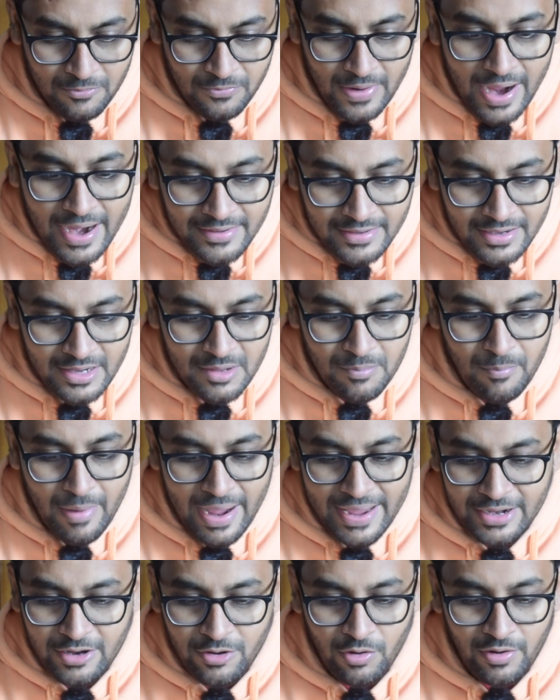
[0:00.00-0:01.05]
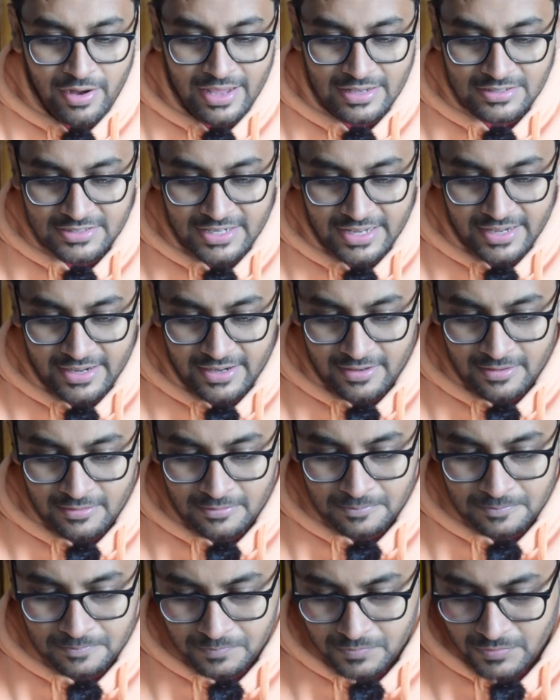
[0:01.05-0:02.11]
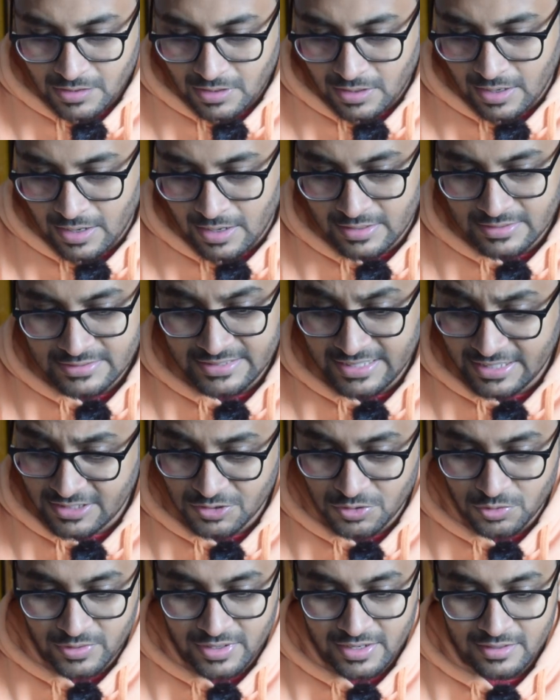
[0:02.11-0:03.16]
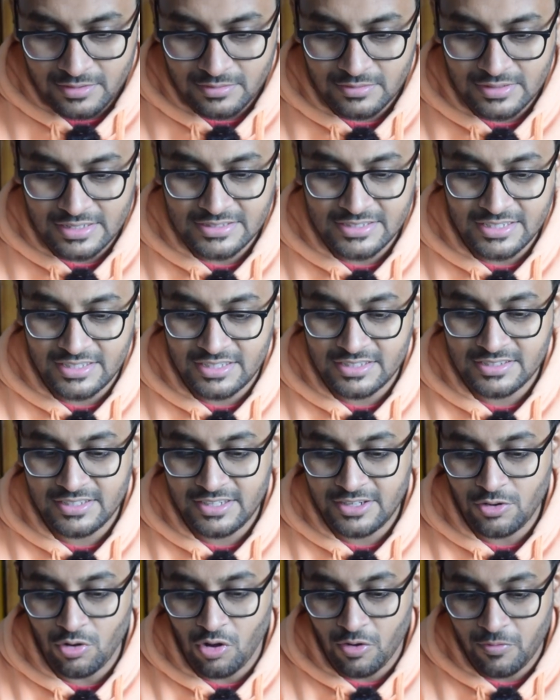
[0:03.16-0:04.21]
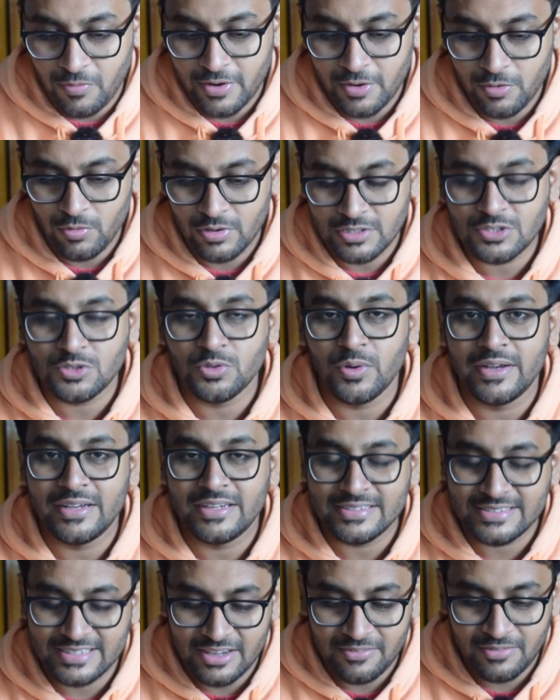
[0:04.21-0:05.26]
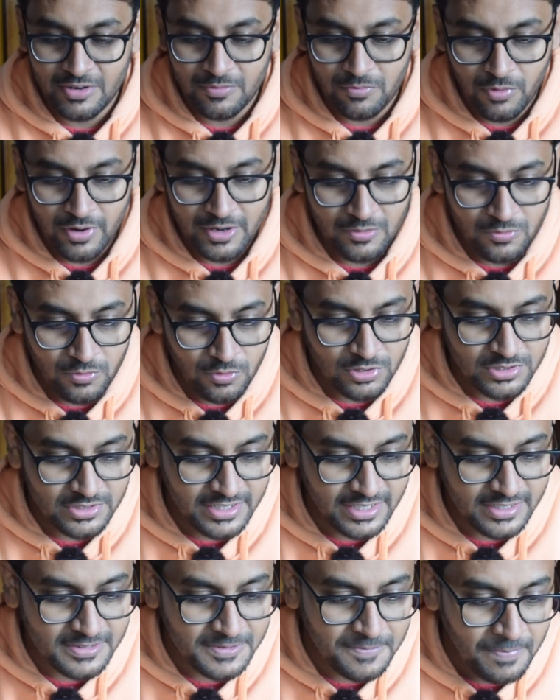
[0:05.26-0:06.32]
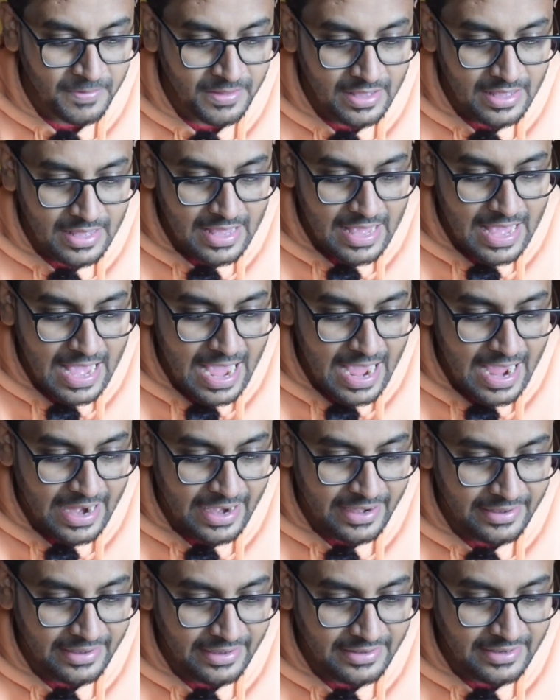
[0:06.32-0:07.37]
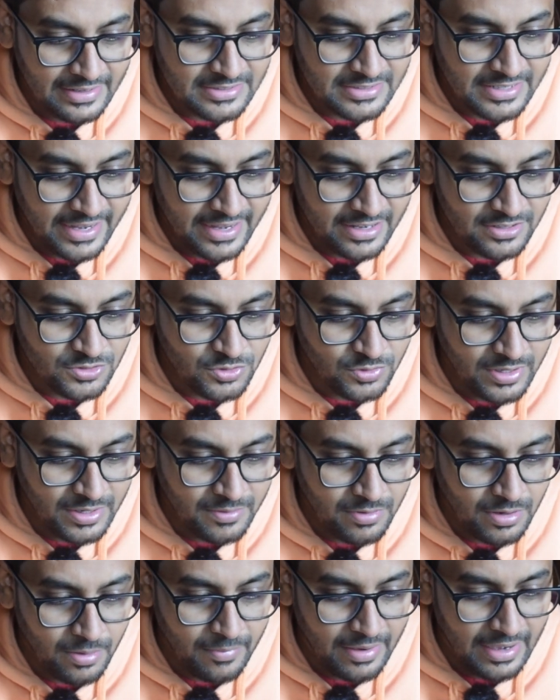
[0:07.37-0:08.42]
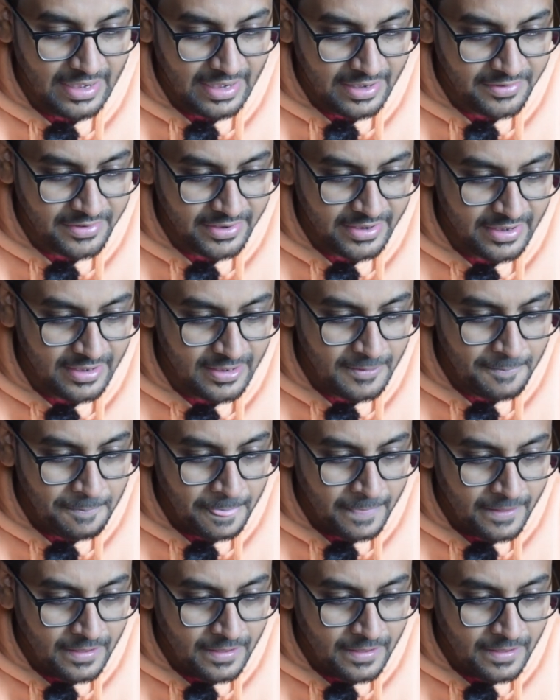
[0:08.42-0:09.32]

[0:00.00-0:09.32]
Finally, Micron has taken uh, 6 students. The CTC it offered was 27.46 and it has taken students from electrical,